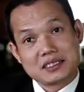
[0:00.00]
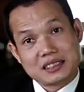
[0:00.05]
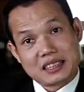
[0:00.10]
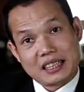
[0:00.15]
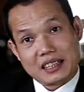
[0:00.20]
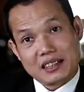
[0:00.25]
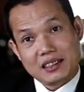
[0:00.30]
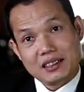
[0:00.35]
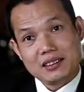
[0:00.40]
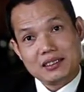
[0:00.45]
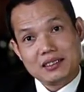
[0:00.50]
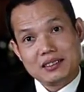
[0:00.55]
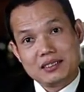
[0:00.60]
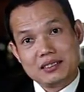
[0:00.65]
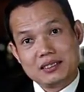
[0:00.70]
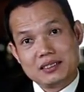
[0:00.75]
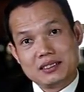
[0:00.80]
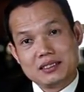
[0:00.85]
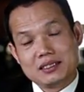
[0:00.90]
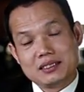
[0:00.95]
skill,
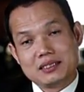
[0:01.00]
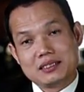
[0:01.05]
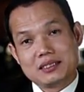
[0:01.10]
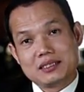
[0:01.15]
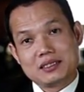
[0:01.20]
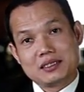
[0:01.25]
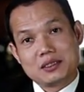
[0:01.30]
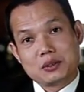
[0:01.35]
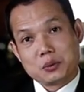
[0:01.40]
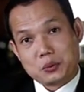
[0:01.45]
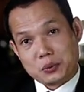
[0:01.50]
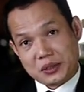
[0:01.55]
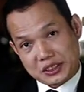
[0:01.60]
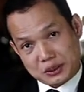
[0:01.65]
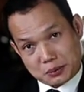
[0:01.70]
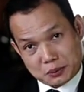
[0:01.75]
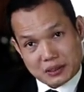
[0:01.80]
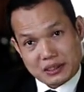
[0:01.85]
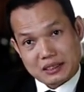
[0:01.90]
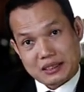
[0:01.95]

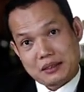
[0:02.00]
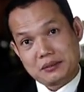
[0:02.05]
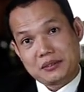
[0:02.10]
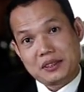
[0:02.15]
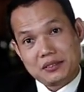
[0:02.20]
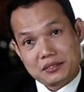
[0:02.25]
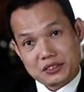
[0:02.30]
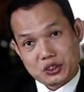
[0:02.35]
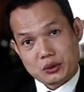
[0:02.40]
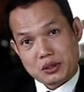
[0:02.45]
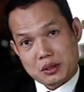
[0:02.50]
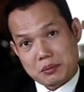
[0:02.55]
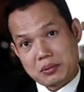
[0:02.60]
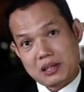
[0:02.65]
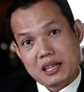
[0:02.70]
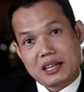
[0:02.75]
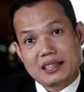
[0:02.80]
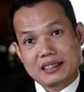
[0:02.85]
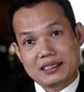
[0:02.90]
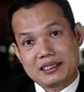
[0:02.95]
which one that we should
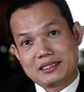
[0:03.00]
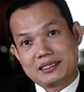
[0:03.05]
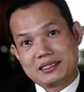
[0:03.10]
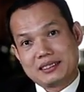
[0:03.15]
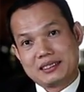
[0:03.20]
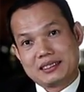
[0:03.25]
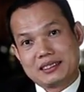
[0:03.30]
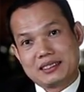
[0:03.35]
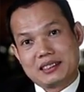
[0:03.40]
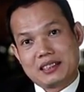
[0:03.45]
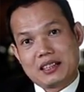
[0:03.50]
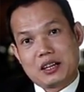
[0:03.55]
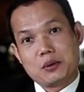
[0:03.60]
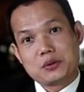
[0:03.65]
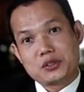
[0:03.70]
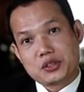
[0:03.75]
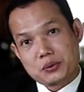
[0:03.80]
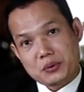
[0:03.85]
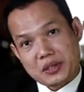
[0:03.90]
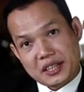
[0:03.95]
apply.
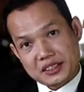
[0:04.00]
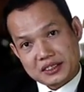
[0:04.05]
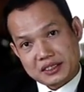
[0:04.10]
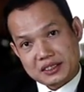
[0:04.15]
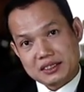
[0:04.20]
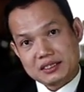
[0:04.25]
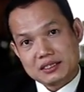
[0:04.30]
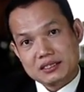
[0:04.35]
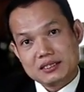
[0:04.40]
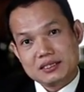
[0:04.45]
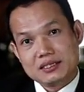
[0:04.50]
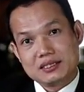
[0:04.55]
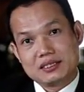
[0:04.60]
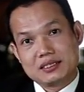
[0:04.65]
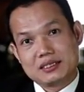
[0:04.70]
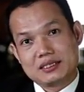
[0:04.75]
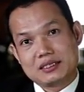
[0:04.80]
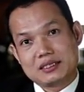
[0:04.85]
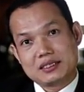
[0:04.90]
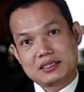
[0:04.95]
Observation,
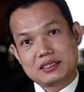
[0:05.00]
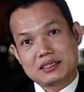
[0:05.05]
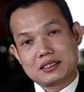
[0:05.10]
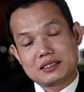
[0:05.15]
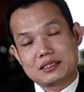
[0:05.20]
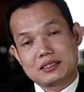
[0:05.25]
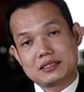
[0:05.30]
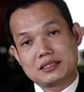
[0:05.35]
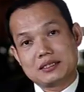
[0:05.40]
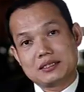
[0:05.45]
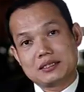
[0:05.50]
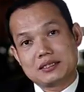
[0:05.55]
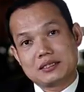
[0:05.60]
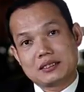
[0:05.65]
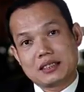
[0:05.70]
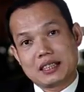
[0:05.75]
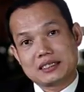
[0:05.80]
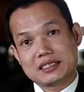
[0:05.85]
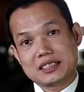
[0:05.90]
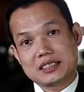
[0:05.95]

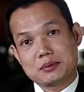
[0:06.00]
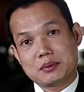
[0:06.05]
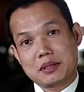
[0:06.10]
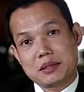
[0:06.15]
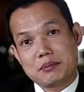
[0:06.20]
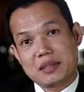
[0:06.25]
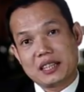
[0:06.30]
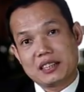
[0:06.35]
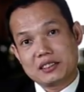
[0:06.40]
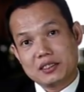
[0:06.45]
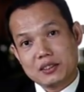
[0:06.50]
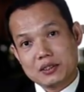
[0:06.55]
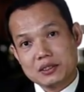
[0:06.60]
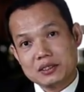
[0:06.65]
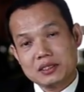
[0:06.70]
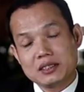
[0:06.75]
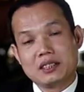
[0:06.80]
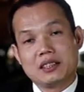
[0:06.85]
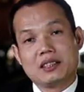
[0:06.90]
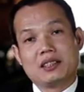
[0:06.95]
assessment method,